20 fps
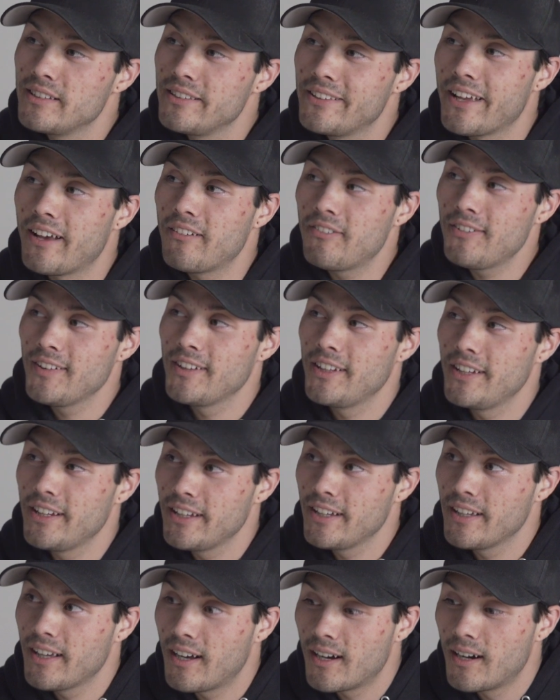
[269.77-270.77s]

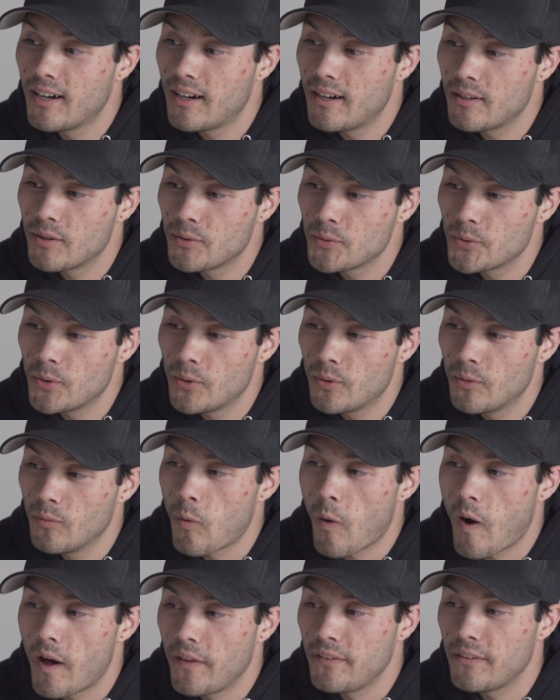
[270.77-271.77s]
Definitely
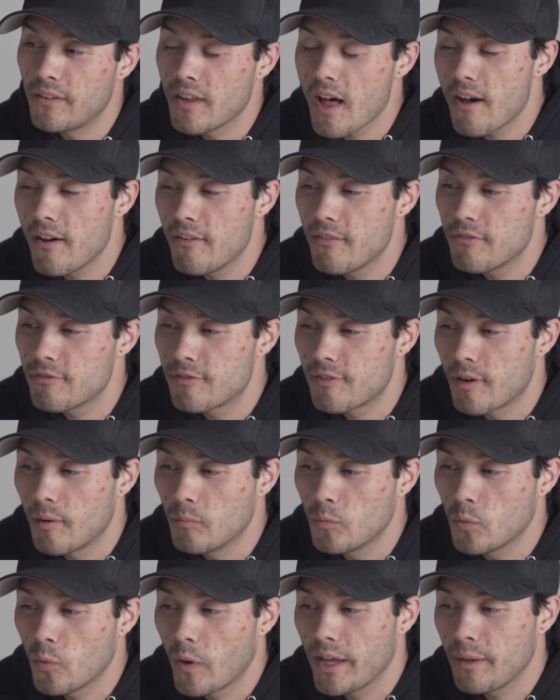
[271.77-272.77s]
one
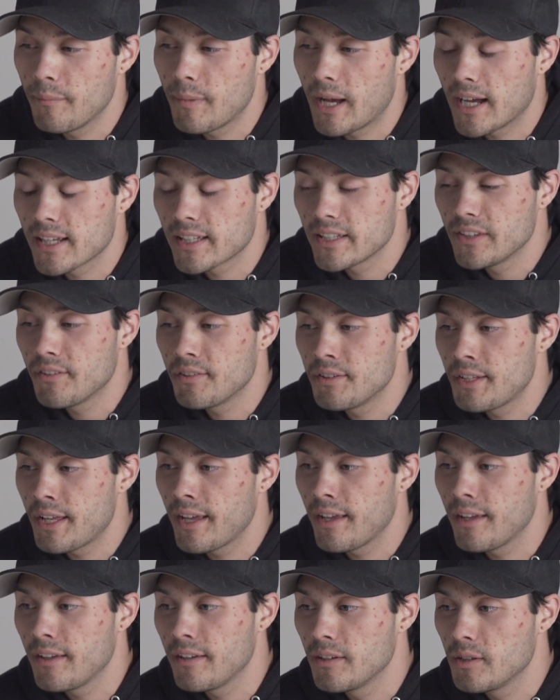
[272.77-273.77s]
from way back in the
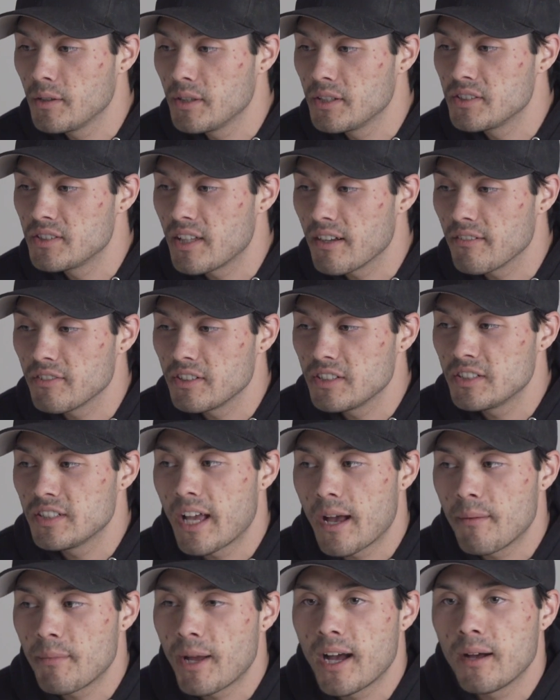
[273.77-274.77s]
day is definitely
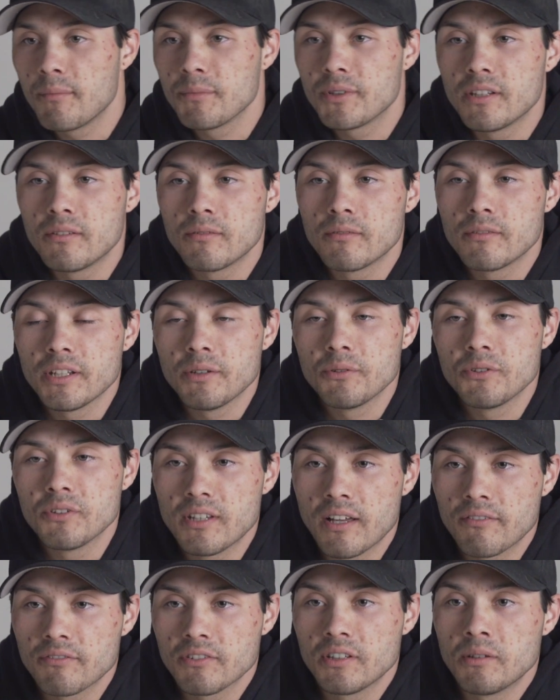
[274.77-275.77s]
Sam Hampton. He was
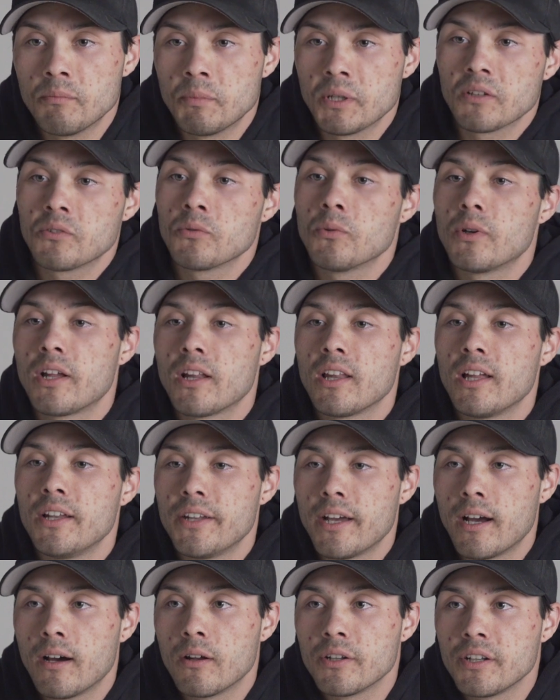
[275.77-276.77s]
definitely the biggest one I let
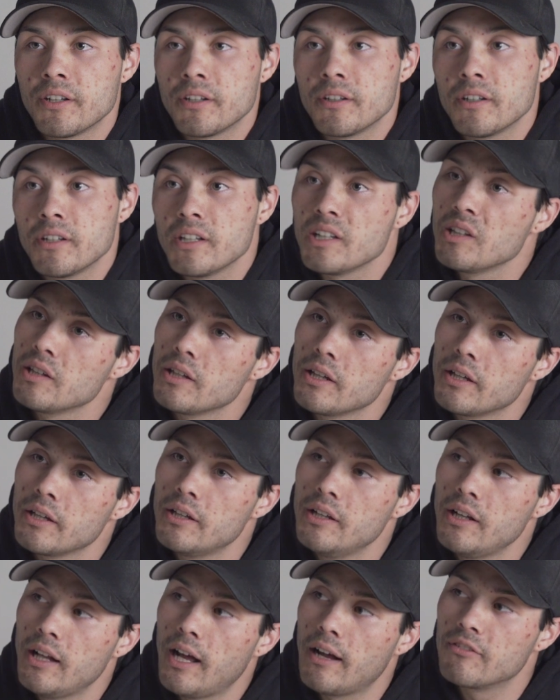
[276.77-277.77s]
down, and
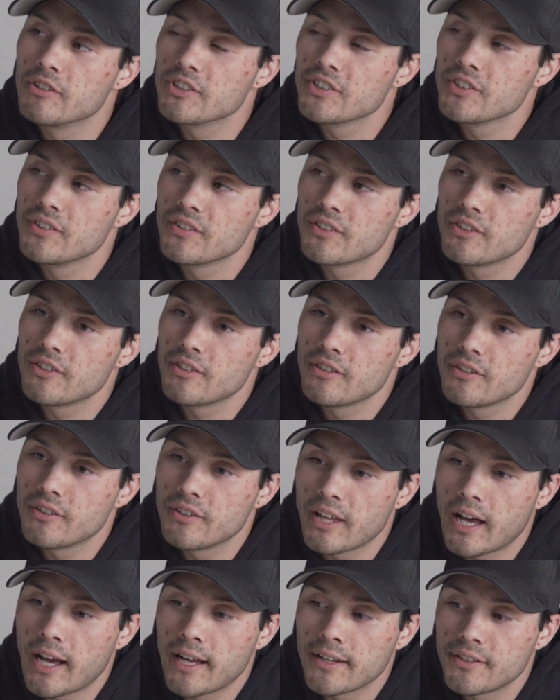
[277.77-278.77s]
ever since
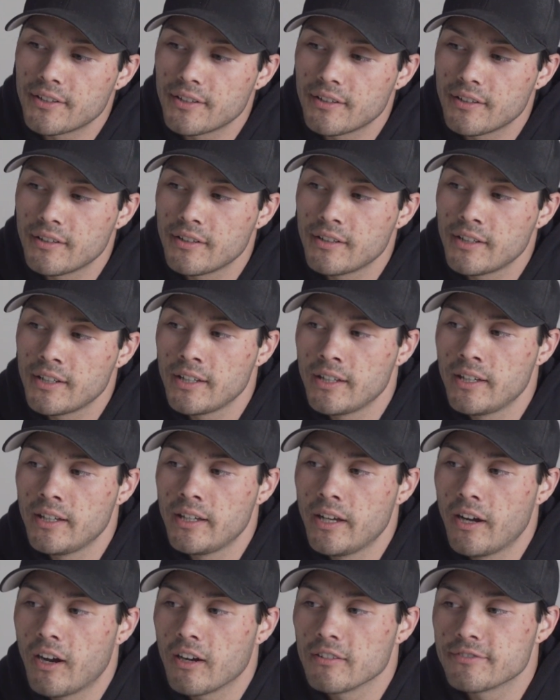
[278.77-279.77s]
that,
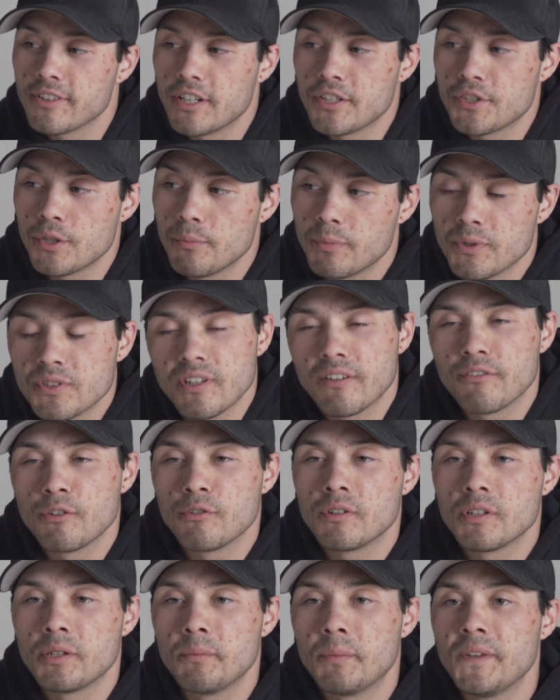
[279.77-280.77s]
our friendship has never
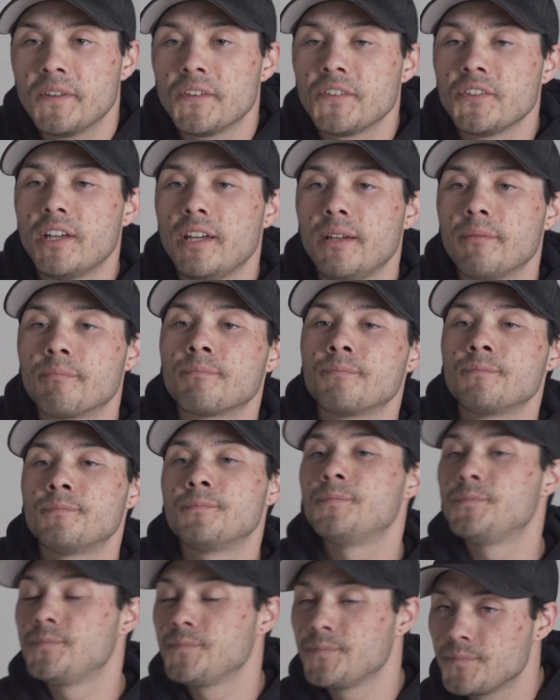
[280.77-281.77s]
really been the same,
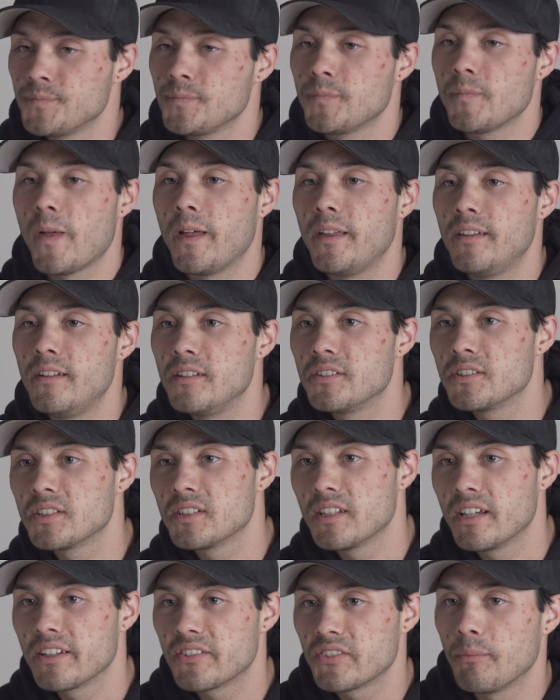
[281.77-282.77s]
and
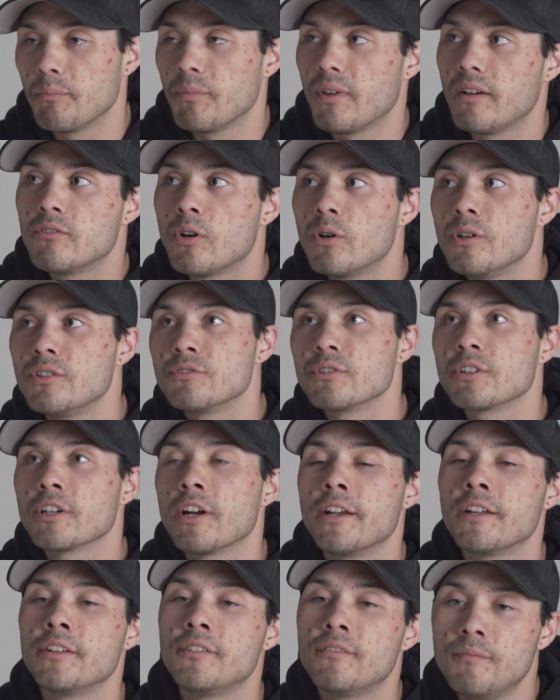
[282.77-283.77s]
it's like something I've always
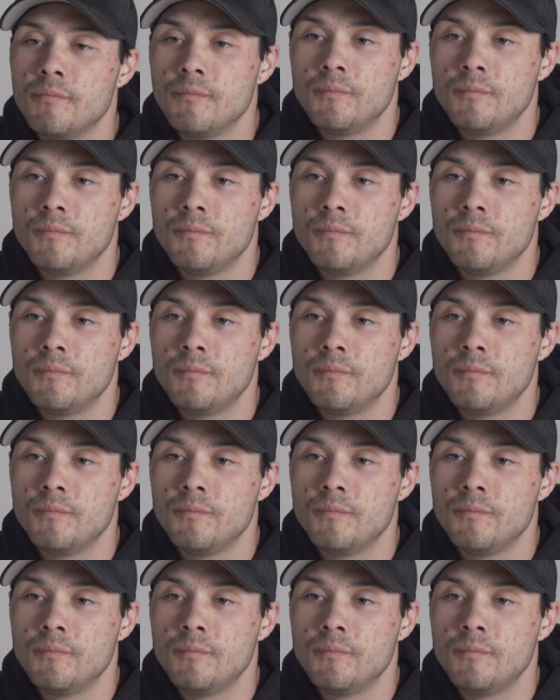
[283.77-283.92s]
regretted.